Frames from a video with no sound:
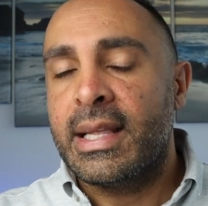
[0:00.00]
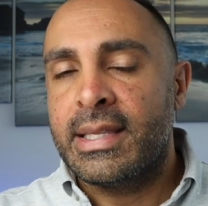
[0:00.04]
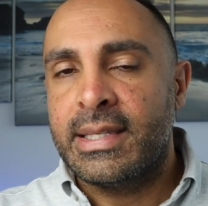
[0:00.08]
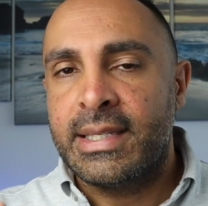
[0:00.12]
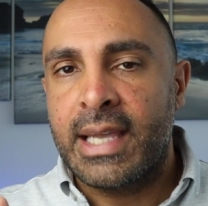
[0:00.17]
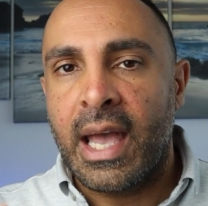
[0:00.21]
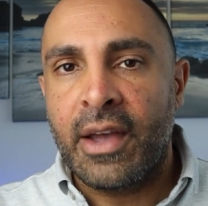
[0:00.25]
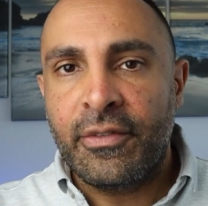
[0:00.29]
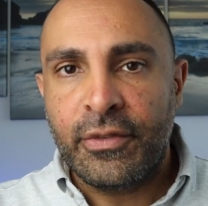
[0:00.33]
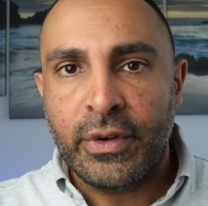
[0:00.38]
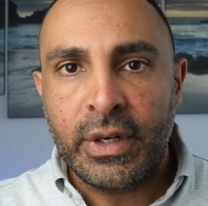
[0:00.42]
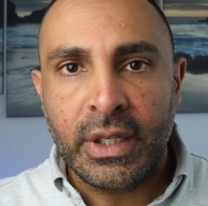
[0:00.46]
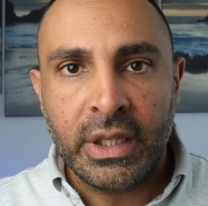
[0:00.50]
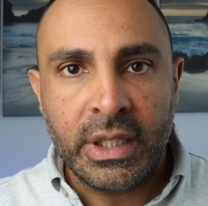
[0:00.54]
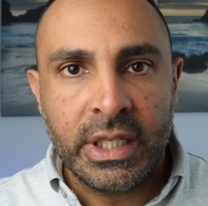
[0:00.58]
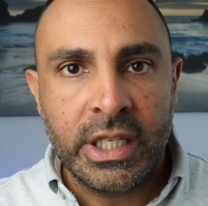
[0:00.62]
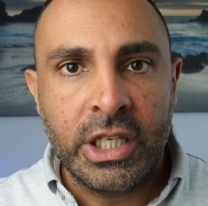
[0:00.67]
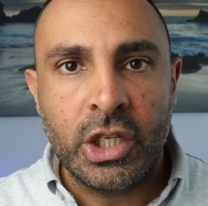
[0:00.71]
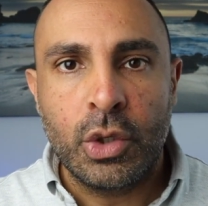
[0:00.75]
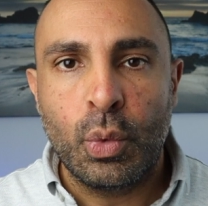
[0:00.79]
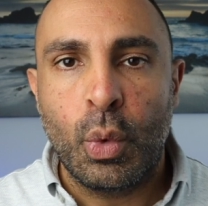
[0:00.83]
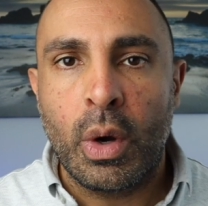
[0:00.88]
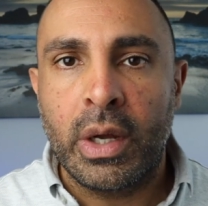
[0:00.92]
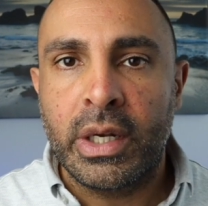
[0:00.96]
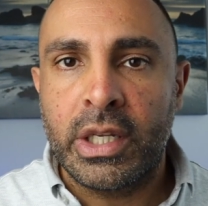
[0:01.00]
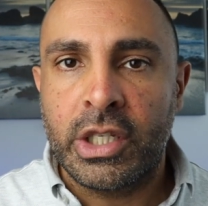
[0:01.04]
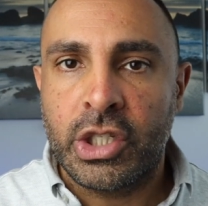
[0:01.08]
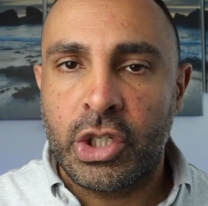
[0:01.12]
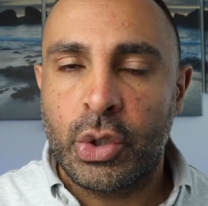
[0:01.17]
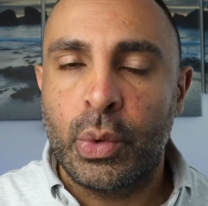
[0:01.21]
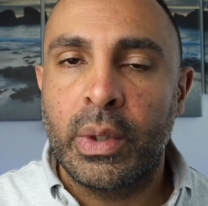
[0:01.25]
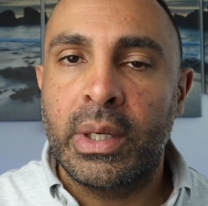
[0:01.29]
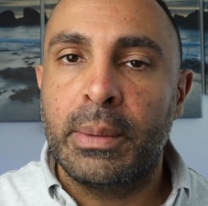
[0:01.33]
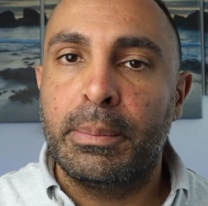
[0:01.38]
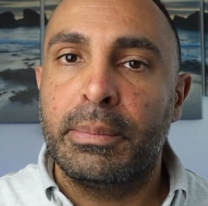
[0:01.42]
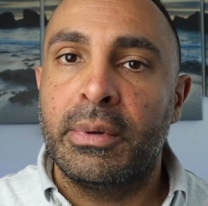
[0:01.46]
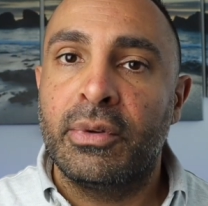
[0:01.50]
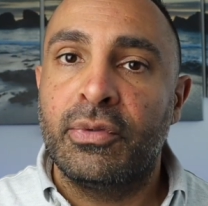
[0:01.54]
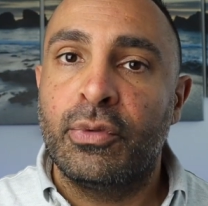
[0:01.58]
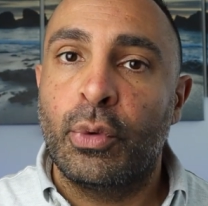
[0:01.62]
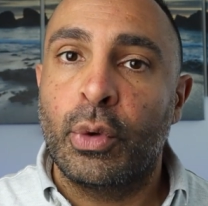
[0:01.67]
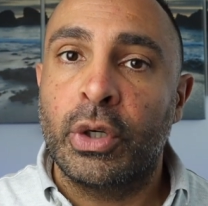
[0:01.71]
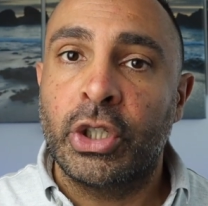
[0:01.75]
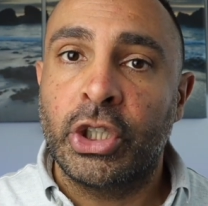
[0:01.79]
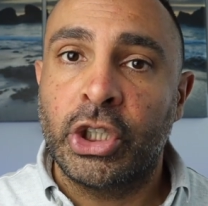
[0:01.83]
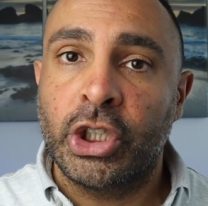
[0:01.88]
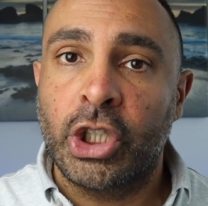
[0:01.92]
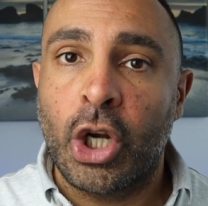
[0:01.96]
Definitely you want to do it
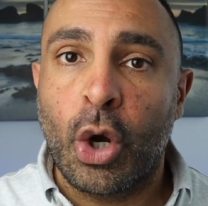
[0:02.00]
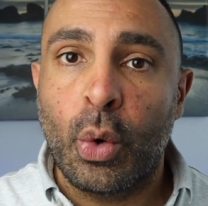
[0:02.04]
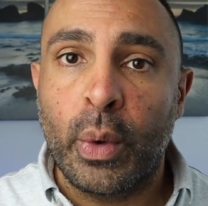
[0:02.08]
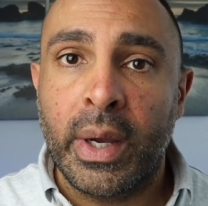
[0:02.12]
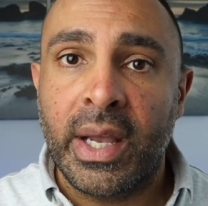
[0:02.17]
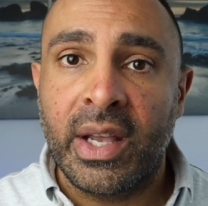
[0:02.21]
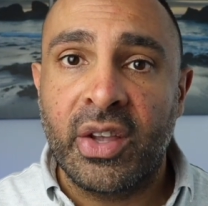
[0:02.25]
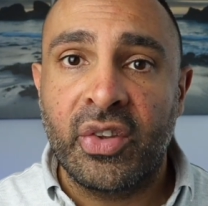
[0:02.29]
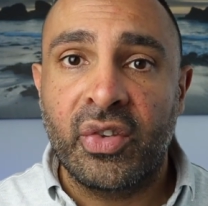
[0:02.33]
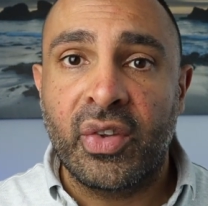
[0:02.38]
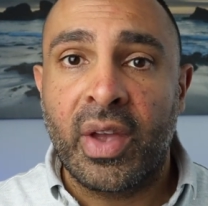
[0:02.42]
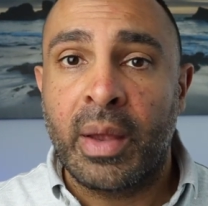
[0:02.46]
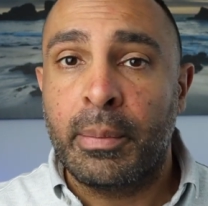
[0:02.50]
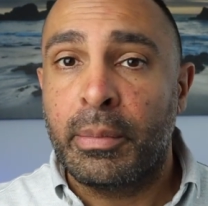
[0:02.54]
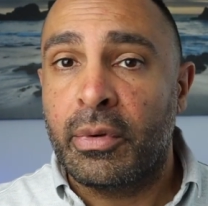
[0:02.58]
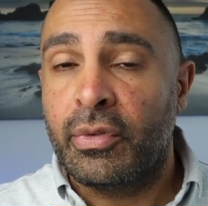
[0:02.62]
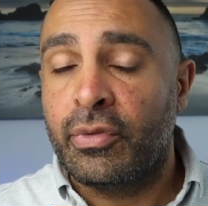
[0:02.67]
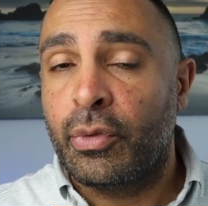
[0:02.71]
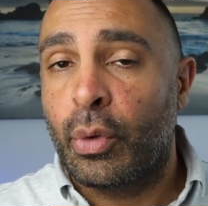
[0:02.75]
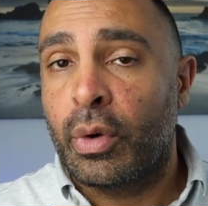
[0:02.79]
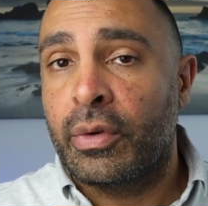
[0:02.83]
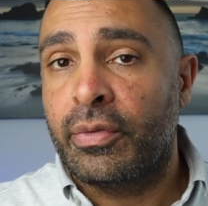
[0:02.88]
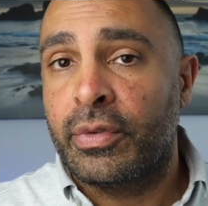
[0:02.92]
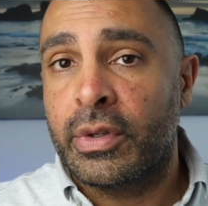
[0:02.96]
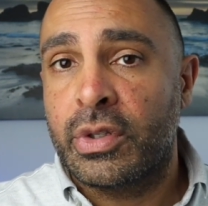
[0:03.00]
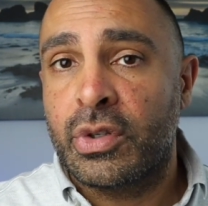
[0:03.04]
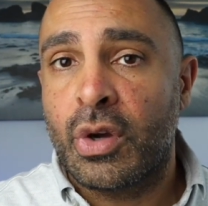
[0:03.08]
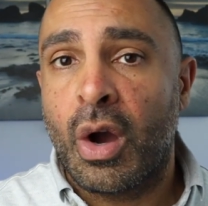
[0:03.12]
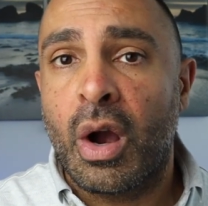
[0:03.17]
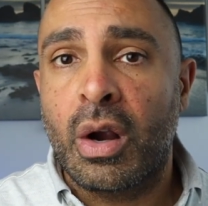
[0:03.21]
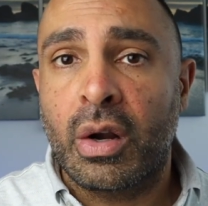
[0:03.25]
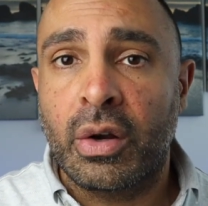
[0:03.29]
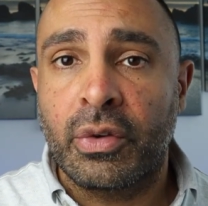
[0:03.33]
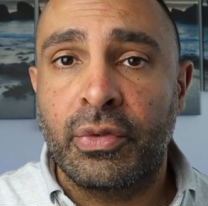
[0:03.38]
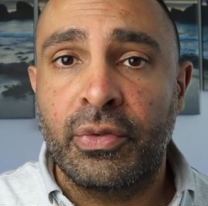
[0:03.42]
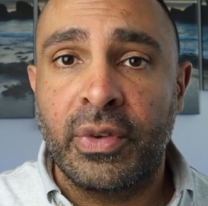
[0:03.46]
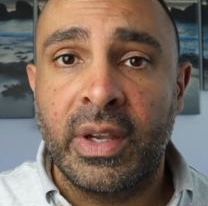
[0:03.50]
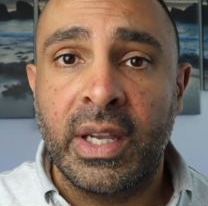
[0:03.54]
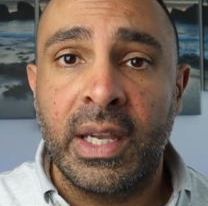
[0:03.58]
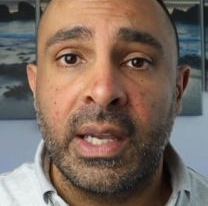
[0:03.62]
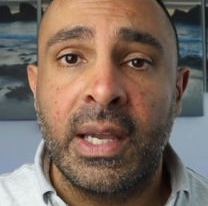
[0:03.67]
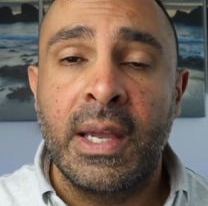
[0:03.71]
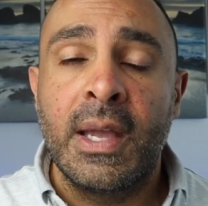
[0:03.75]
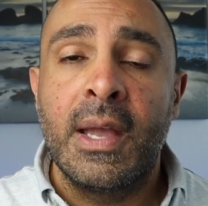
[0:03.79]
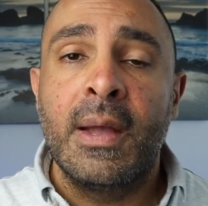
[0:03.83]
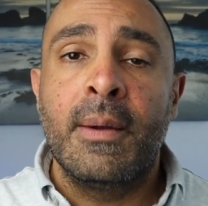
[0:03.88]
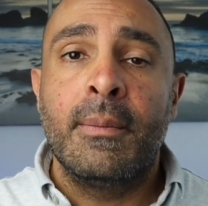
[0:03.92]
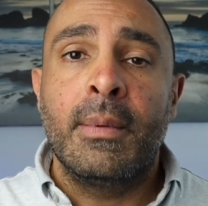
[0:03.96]
before showings and before
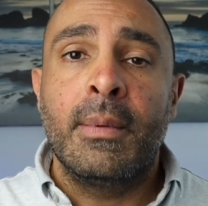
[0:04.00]
photography.